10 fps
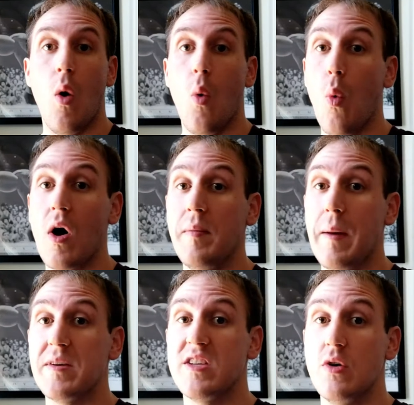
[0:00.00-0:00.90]
Welcome
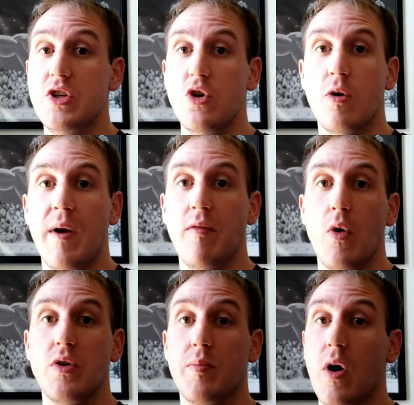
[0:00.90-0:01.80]
to episode 2 of my
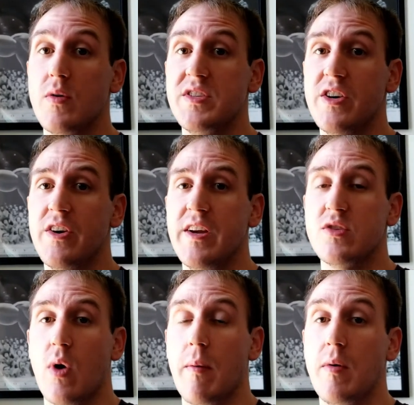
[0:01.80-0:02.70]
Road to Pro
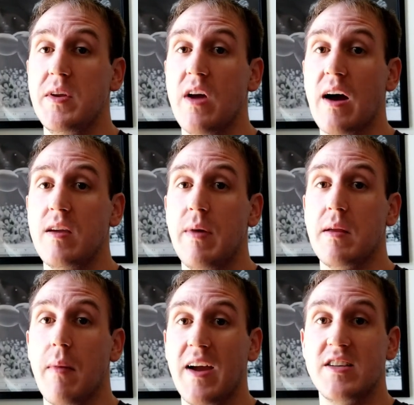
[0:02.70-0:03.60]
series, where I'm going to be
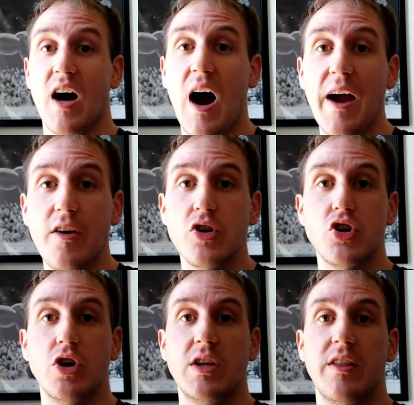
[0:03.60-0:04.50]
documenting my entire
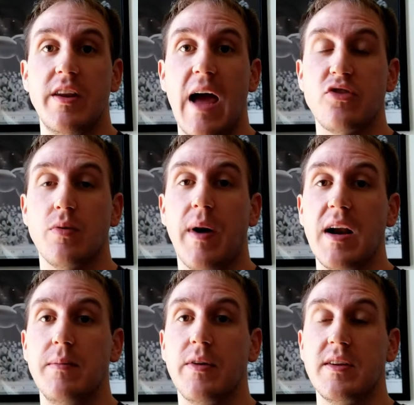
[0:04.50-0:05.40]
journey to the natural
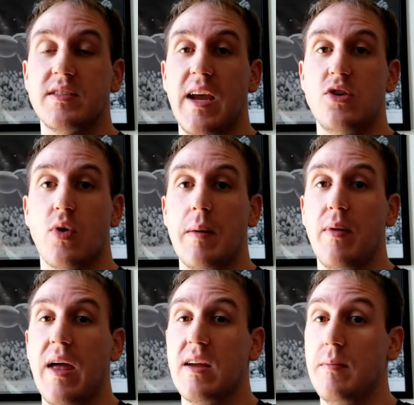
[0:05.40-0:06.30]
bodybuilding stage where I
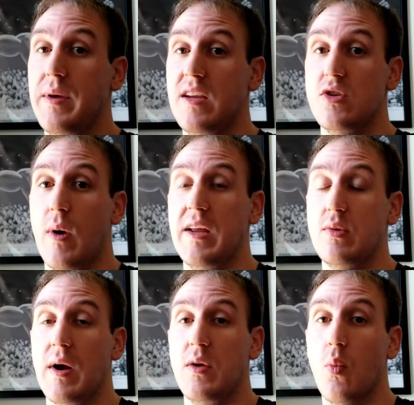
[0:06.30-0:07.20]
plan to compete in
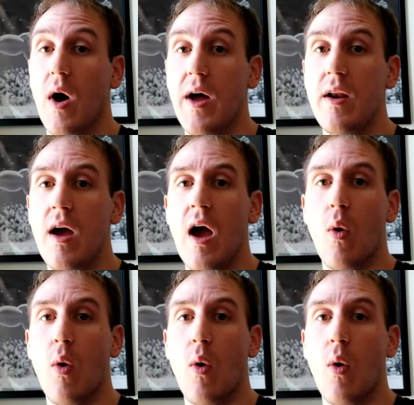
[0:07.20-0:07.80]
2021.